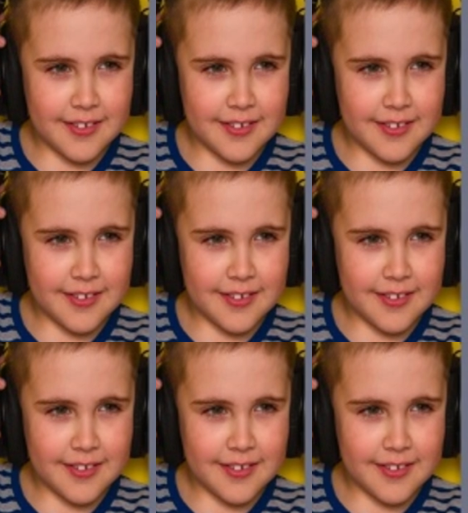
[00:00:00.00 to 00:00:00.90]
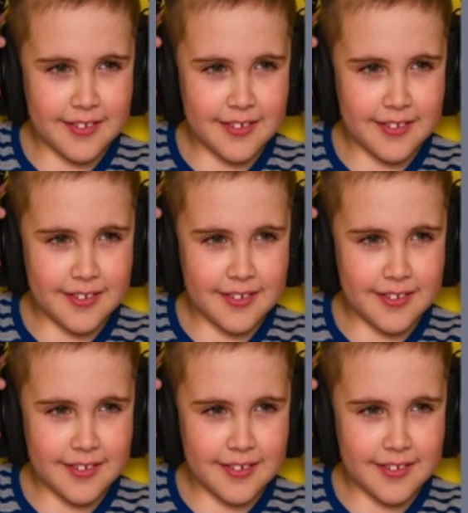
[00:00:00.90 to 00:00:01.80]

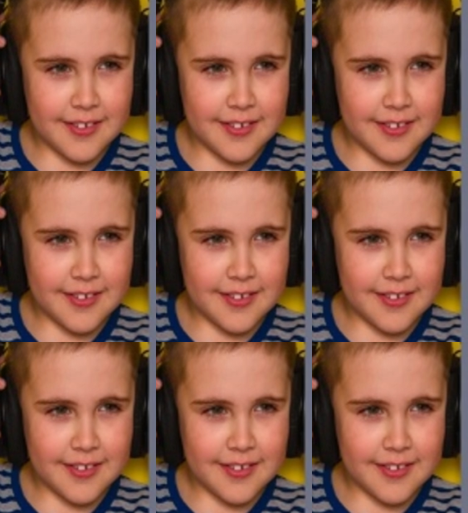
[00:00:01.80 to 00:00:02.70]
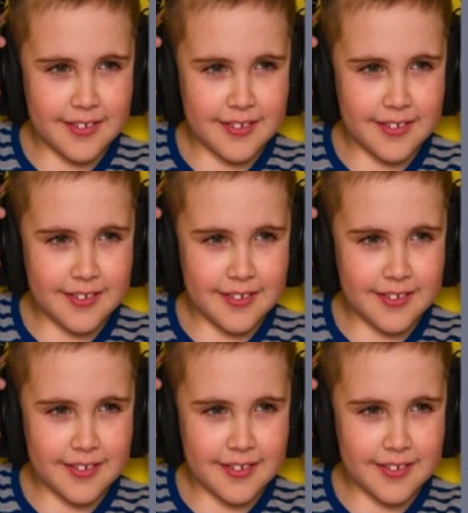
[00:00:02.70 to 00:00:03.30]
The face doesn't move, so there is nothing to read.